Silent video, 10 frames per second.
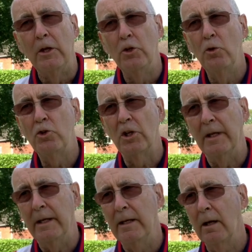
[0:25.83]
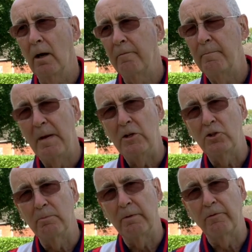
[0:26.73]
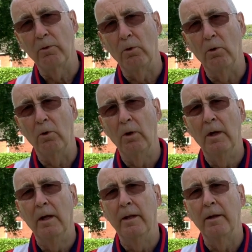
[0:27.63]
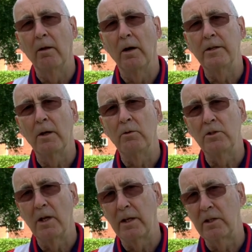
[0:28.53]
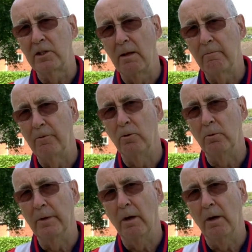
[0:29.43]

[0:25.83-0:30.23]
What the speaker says: usually I've mentioned before that I don't take a step forward.